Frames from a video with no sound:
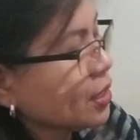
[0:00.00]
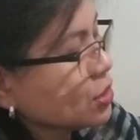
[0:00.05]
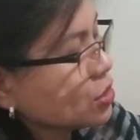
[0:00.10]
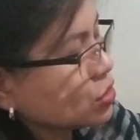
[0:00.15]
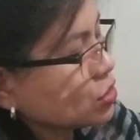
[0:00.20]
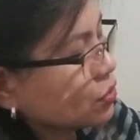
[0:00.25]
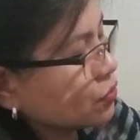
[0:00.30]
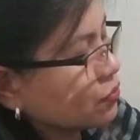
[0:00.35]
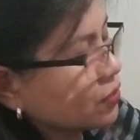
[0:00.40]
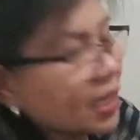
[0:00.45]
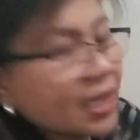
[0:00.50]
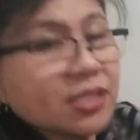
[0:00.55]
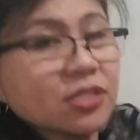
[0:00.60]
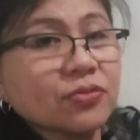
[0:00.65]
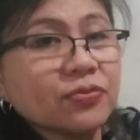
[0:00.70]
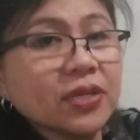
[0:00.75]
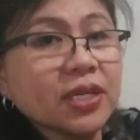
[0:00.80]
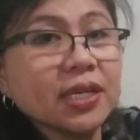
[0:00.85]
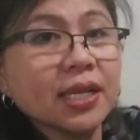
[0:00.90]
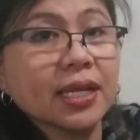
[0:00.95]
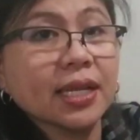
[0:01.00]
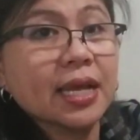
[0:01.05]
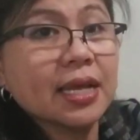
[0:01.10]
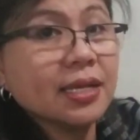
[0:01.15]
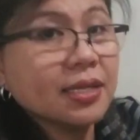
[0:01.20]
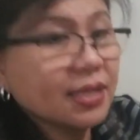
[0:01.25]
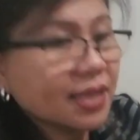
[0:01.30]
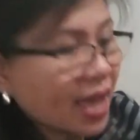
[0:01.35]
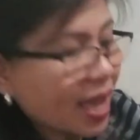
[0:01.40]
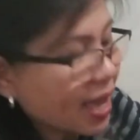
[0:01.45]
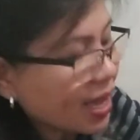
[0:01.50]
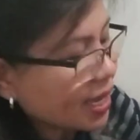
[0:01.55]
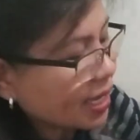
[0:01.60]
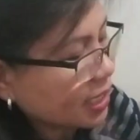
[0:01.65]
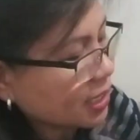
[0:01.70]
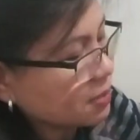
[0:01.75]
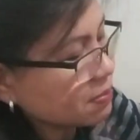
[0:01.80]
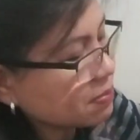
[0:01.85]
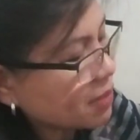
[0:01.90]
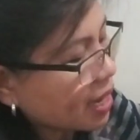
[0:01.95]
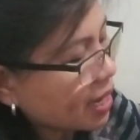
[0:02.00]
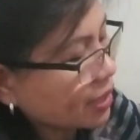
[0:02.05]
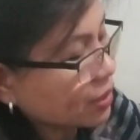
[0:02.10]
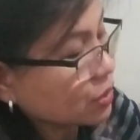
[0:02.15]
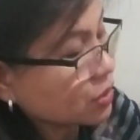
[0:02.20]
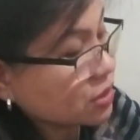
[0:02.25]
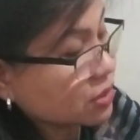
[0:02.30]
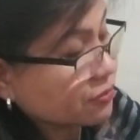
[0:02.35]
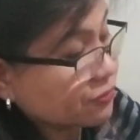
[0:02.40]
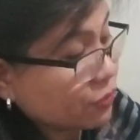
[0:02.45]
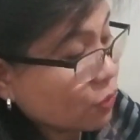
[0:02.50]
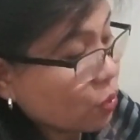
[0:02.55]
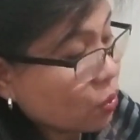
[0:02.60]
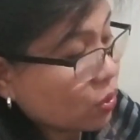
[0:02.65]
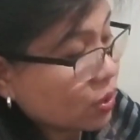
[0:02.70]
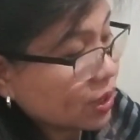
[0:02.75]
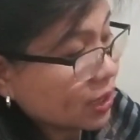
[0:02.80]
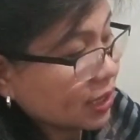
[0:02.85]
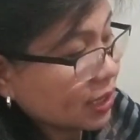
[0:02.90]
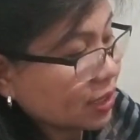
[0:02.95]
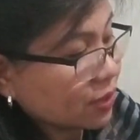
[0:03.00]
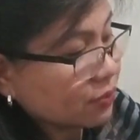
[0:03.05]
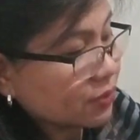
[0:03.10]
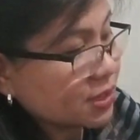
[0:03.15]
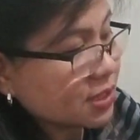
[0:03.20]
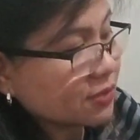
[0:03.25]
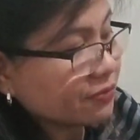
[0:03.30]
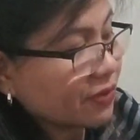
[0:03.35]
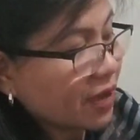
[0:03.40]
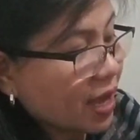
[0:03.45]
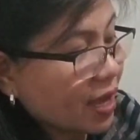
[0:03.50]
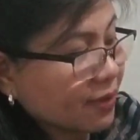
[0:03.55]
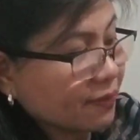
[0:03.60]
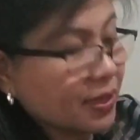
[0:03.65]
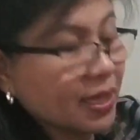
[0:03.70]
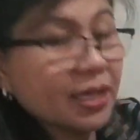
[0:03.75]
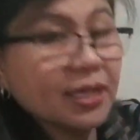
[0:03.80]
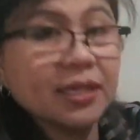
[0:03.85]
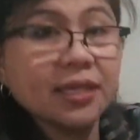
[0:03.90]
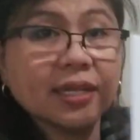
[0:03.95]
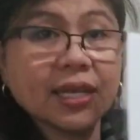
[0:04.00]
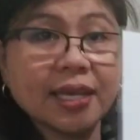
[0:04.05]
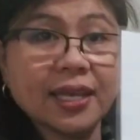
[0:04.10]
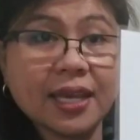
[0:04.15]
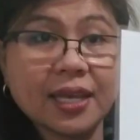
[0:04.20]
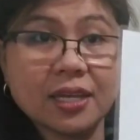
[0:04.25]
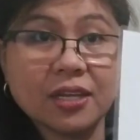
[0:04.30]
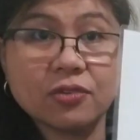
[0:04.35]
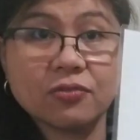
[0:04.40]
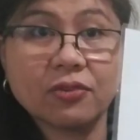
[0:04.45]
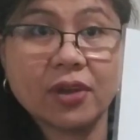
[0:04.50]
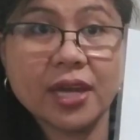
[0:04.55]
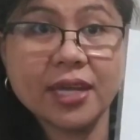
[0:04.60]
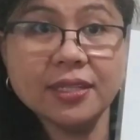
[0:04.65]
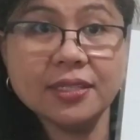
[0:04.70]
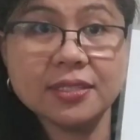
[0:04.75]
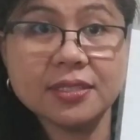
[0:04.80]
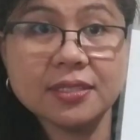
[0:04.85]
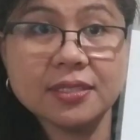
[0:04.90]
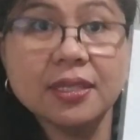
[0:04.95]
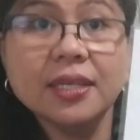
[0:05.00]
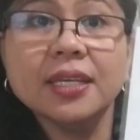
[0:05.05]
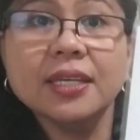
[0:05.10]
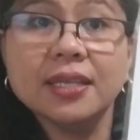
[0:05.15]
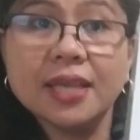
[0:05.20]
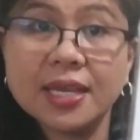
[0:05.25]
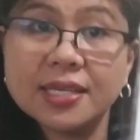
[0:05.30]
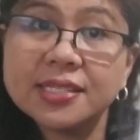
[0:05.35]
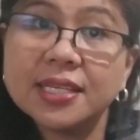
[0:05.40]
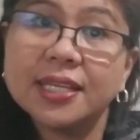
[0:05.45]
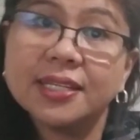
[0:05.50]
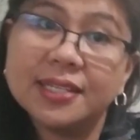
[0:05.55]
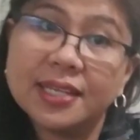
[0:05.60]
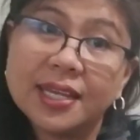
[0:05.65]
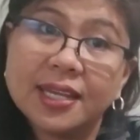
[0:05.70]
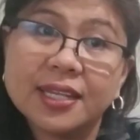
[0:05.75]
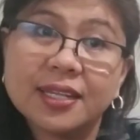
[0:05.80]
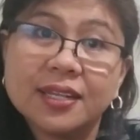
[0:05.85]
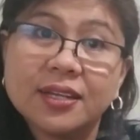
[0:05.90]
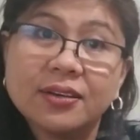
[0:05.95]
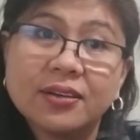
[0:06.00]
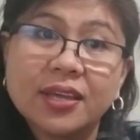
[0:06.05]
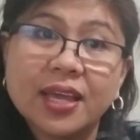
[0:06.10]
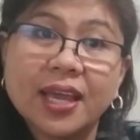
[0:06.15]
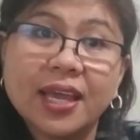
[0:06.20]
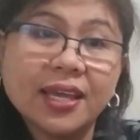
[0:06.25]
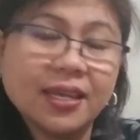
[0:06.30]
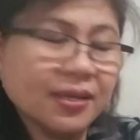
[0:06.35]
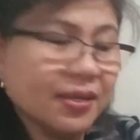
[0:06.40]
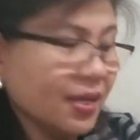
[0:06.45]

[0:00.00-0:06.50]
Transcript: So let's read it. 9 minus 4 equals 5. Did I get it right? Yes, I did, okay?